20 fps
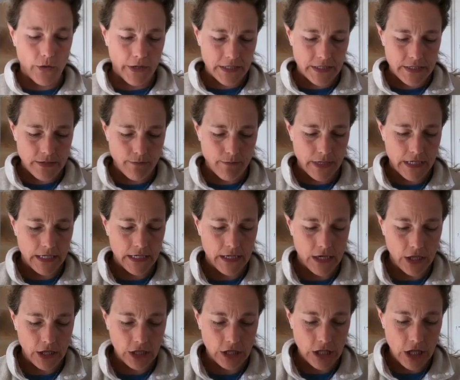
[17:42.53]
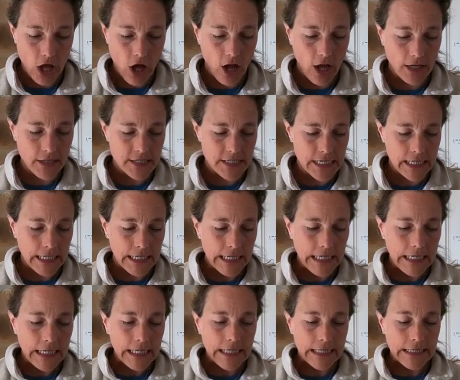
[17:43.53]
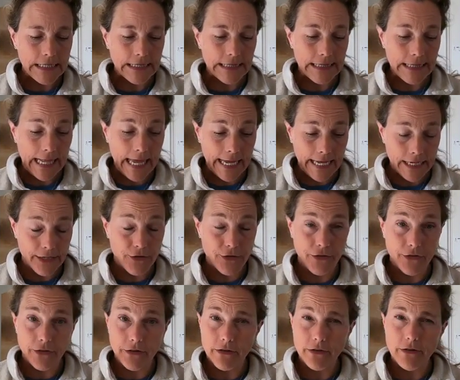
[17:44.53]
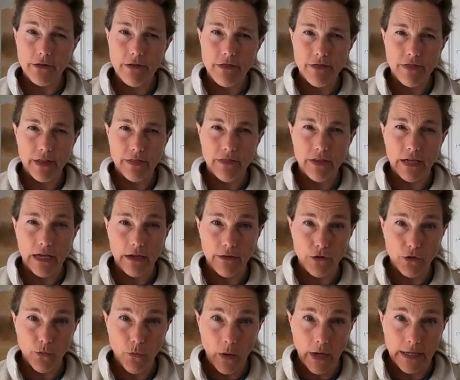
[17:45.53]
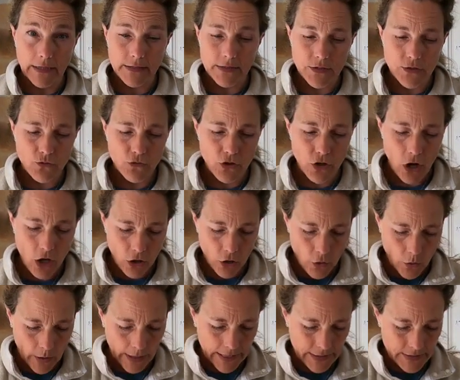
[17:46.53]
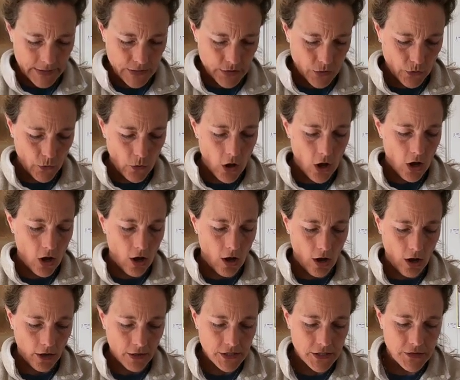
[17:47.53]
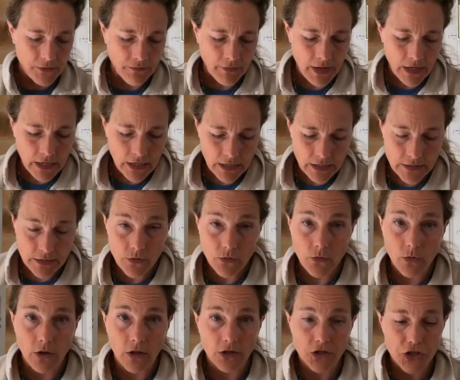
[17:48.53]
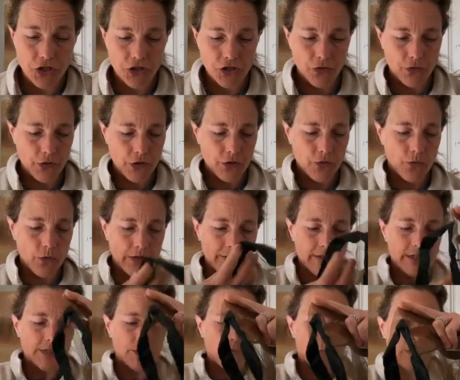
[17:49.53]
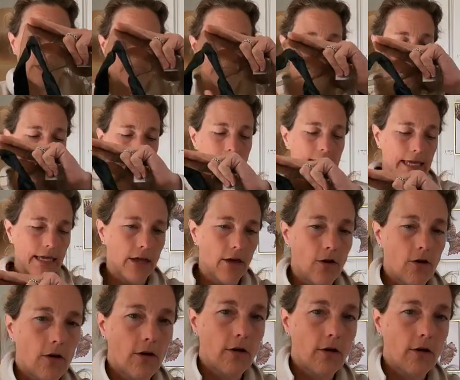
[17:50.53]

going to be a lot lighter than the other one, so not quite so hot. So I'll show you what this one is like